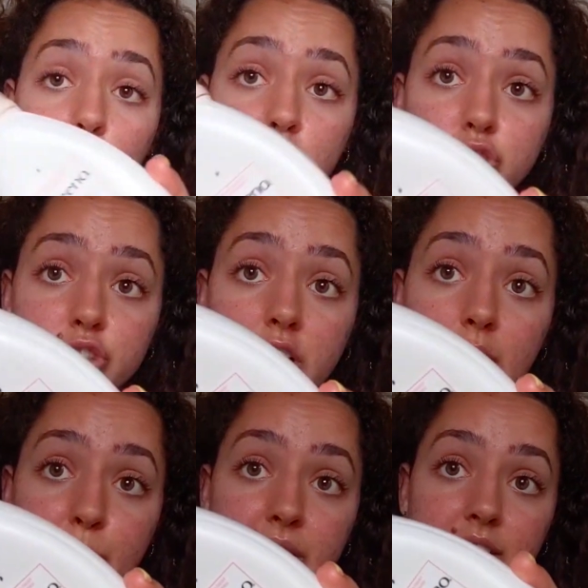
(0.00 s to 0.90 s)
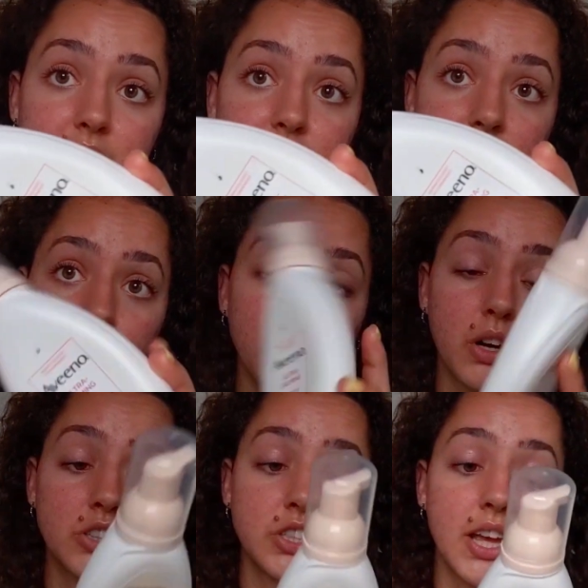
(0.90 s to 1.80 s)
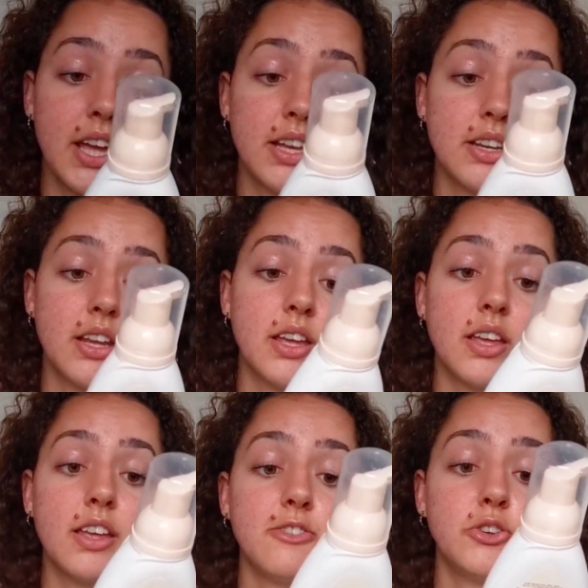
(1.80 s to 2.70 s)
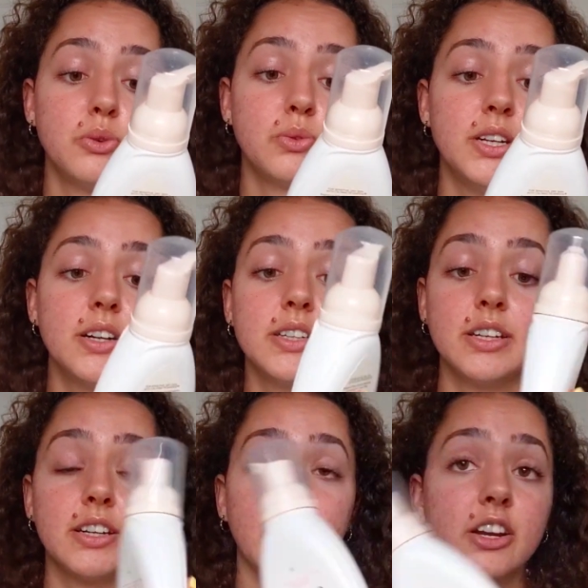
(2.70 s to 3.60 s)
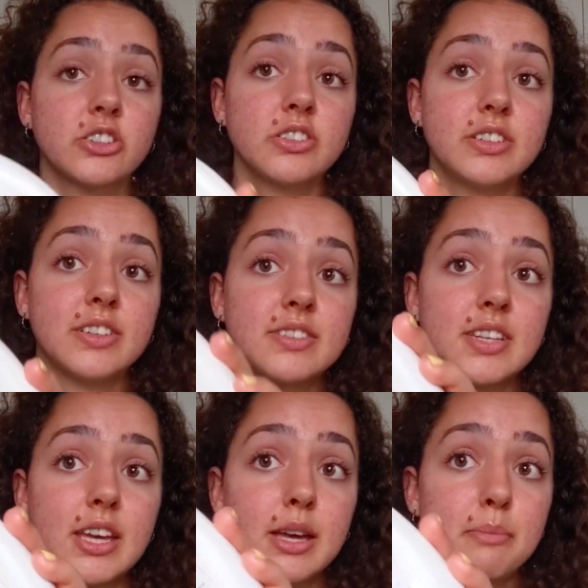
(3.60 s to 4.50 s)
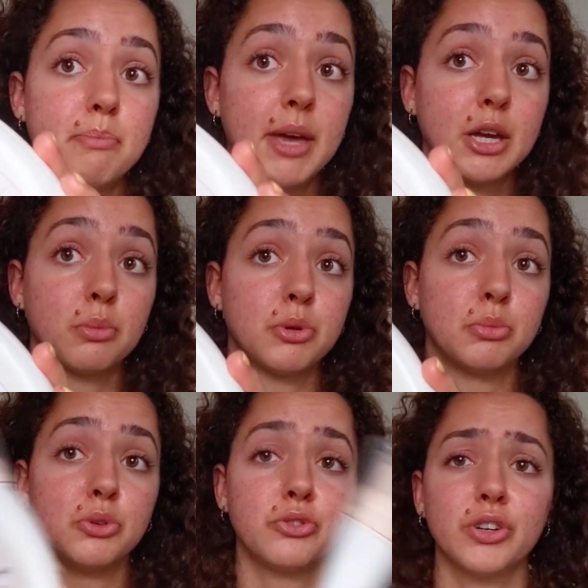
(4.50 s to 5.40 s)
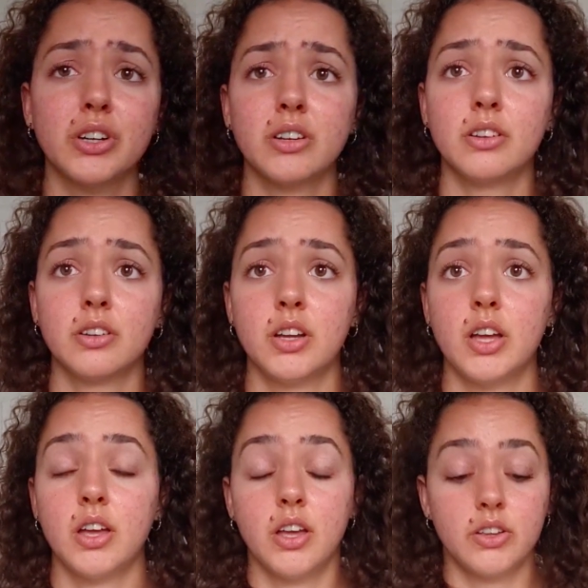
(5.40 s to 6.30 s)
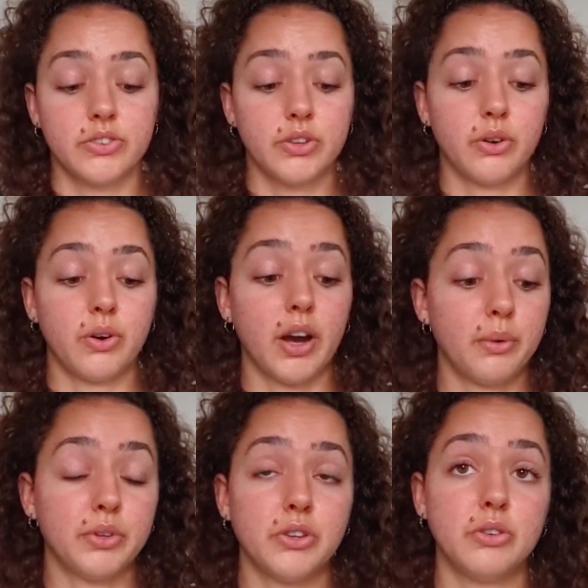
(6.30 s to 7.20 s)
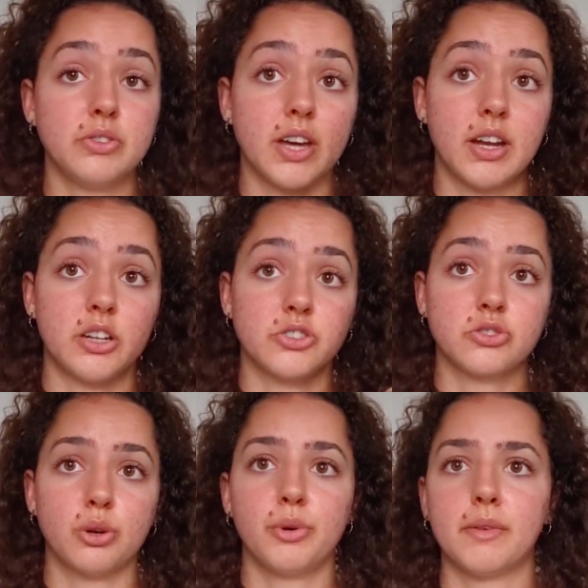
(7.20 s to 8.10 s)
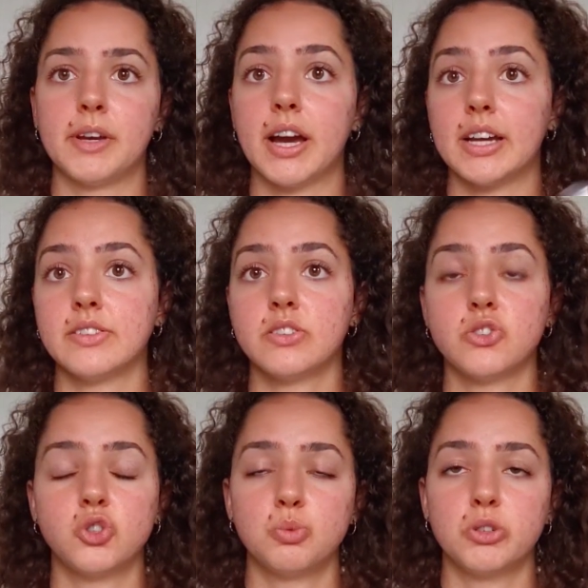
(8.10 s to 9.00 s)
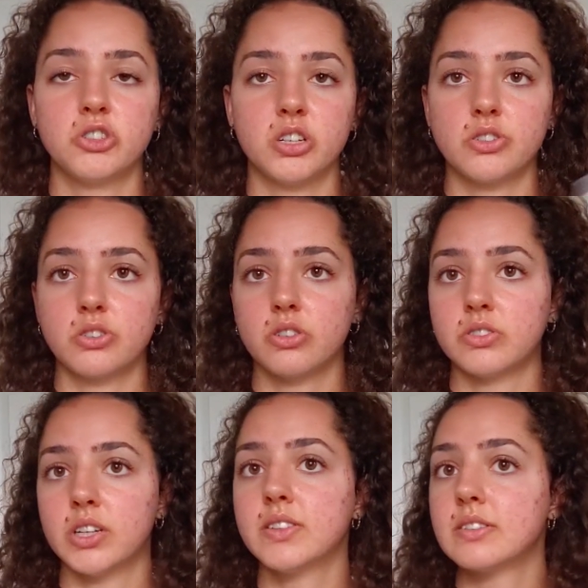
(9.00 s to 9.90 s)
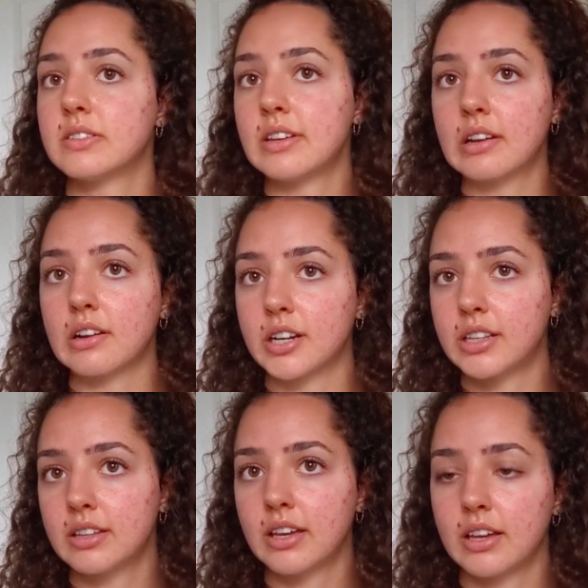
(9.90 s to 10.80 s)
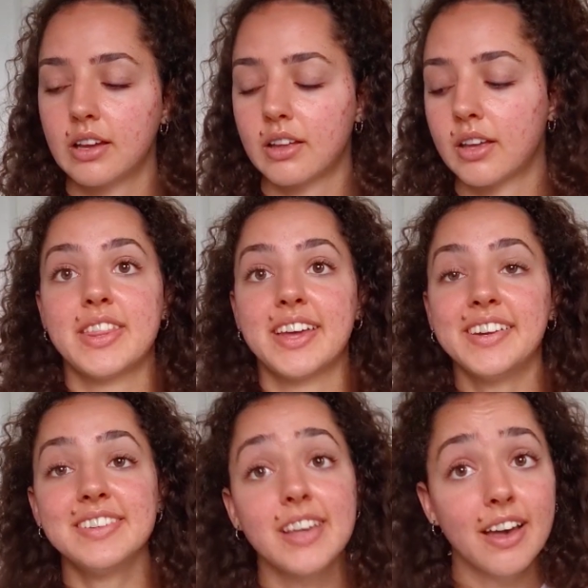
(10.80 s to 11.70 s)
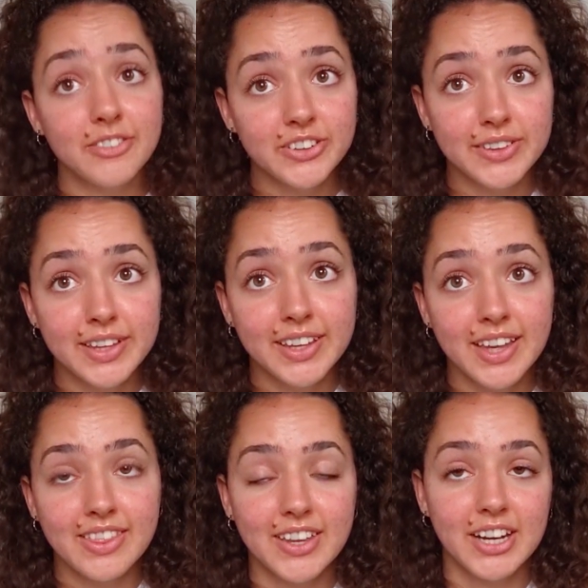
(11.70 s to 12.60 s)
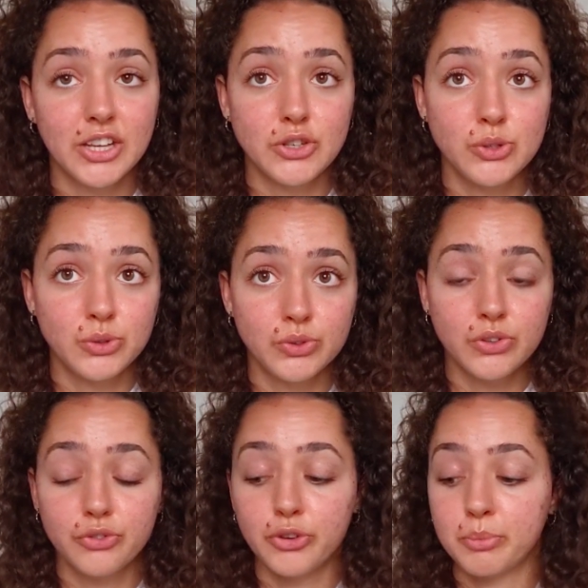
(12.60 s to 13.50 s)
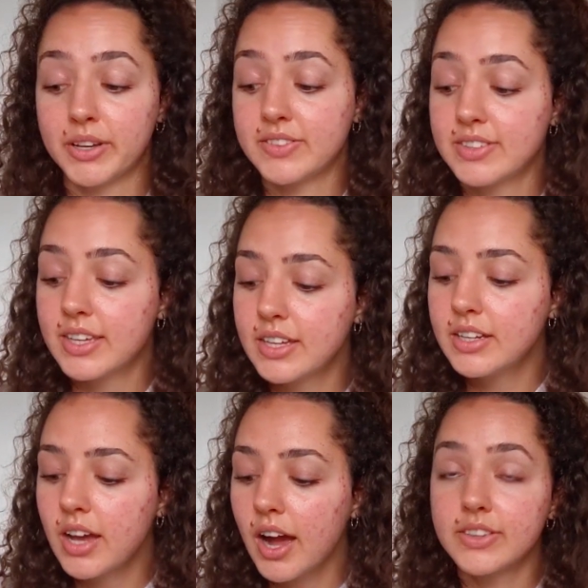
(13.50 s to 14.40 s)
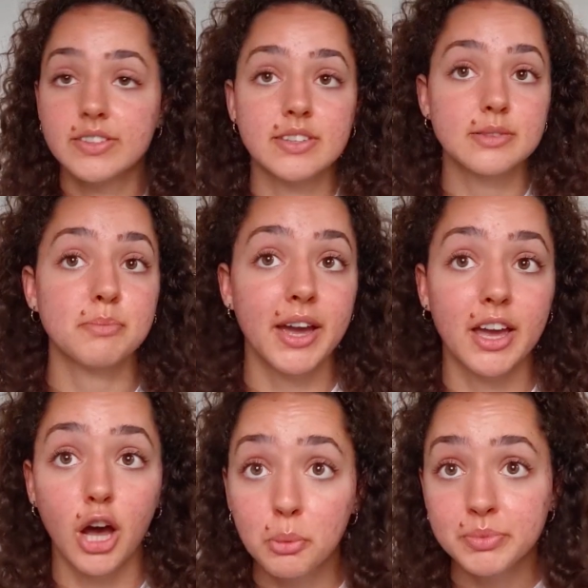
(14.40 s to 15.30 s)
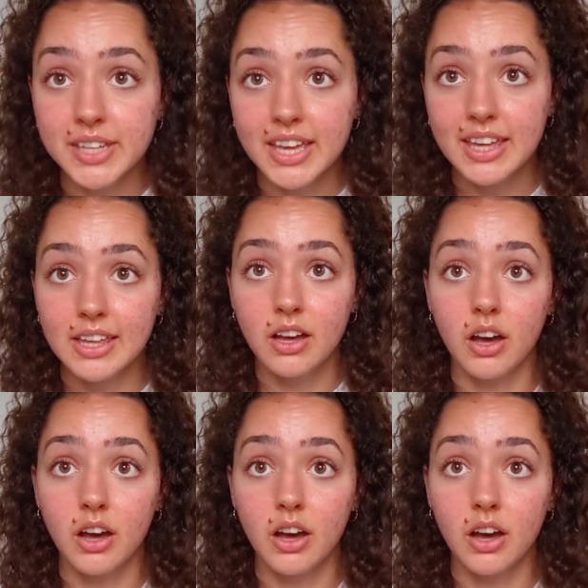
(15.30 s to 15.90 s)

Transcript: Ultra Calming Face Wash, and if you read on here it actually does say makeup remover. So I will use that and I'll just rub it on my eyes. It's super gentle, doesn't sting or anything. That is everything that I use for my skin. This is my update.